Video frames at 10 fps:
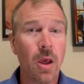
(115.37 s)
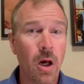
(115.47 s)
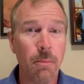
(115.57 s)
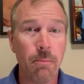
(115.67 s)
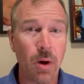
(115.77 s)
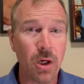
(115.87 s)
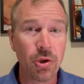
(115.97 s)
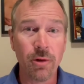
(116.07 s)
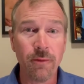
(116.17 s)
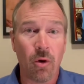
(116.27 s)
a
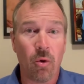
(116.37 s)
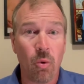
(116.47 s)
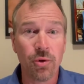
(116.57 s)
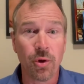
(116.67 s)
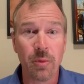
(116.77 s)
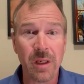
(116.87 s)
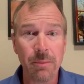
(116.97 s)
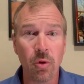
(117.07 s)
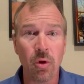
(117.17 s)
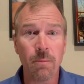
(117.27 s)
bunch of older people.